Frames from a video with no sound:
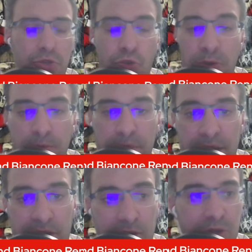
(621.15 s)
Giulian
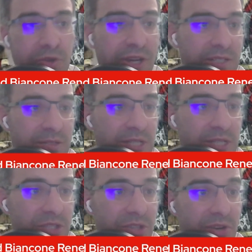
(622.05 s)
Biancone, or as
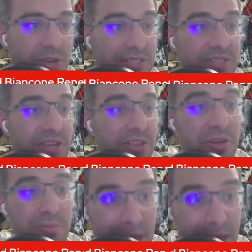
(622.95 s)
he's known as
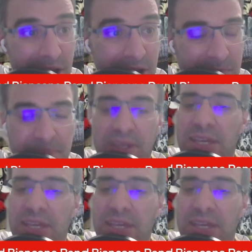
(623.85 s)
the Mayor,